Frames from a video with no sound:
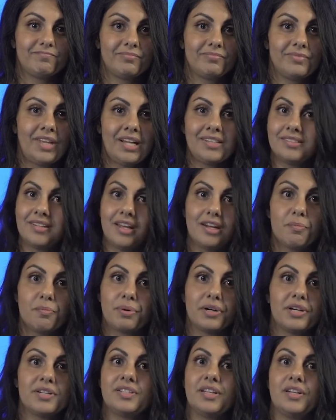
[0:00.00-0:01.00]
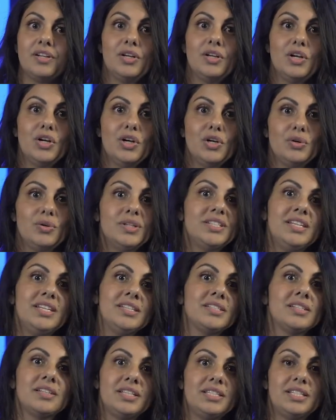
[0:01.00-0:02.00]
That's not a person who is
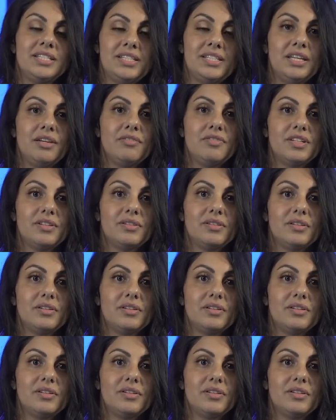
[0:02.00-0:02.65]
easily deceived.